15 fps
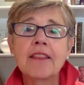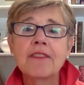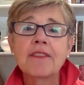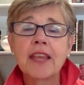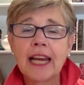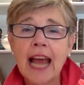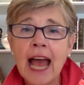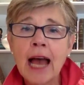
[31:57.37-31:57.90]

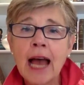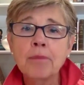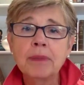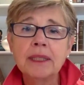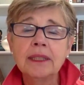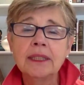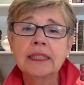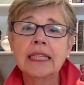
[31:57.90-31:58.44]
that
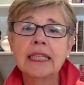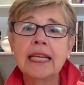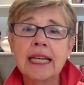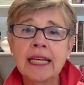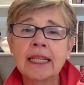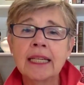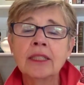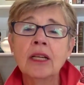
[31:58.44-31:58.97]
happens
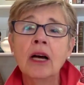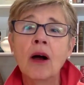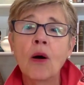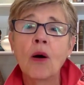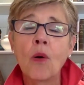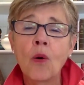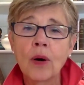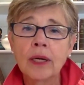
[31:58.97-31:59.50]
in
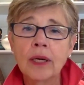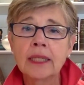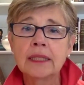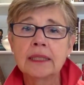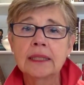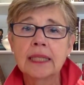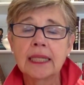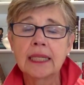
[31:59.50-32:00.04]

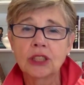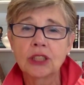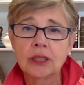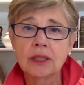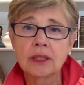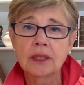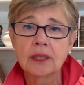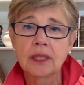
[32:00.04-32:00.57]

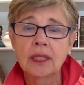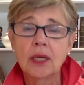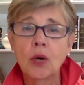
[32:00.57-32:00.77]
organizations.